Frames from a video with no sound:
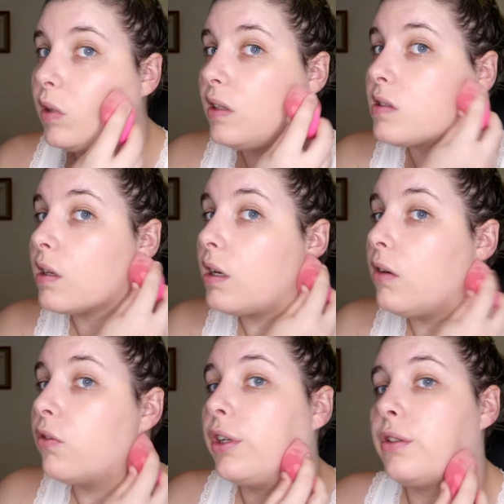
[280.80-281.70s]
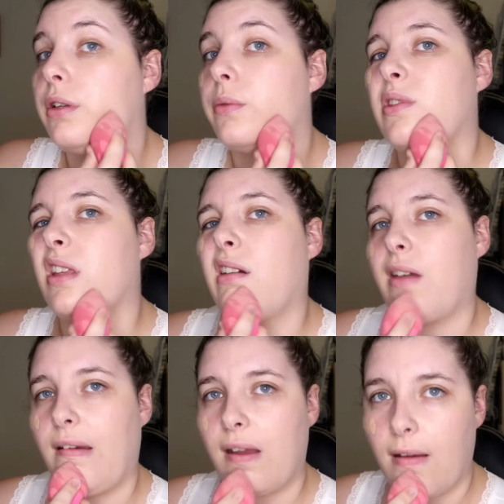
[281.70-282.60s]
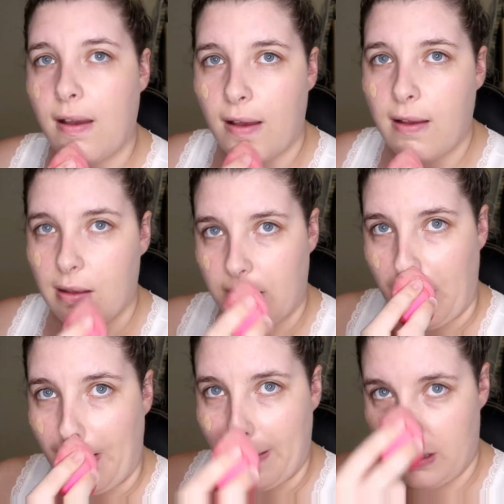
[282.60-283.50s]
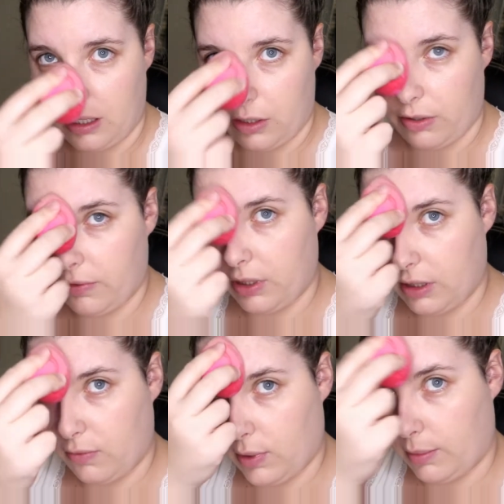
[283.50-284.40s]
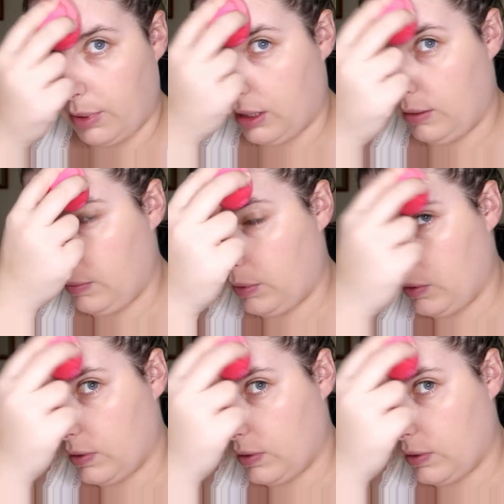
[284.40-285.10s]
is the coverage that was like the equivalent of 1 pump.